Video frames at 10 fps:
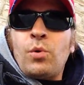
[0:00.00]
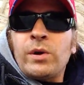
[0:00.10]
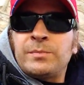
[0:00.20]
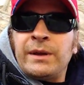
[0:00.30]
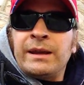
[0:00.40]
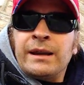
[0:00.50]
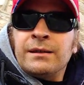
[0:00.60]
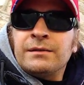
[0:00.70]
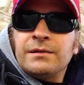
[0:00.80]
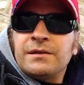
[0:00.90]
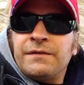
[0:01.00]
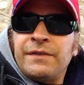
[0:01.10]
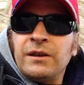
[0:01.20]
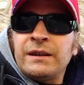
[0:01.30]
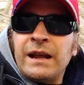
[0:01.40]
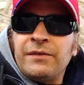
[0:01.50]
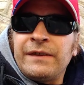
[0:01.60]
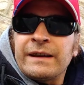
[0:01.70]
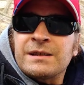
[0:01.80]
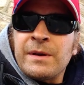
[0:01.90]
Point being, the
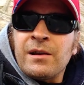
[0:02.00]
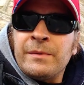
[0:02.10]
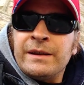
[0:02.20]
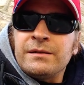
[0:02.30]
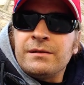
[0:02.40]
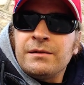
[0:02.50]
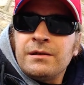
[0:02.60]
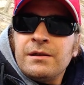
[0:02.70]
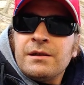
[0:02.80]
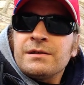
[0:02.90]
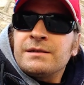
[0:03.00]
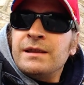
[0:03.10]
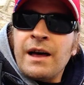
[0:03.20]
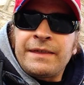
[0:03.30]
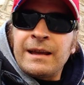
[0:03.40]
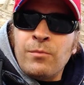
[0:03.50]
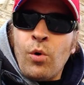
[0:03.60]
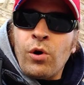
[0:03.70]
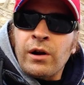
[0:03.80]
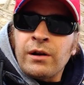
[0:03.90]
Philadelphia experiment is nothing
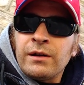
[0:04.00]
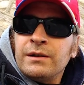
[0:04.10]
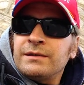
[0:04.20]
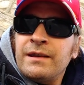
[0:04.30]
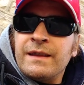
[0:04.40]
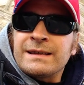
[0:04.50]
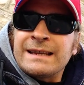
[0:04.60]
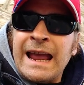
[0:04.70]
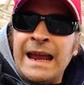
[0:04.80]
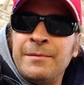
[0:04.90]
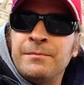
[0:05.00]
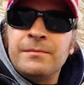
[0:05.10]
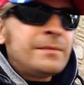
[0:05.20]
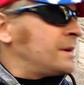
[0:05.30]
more than the same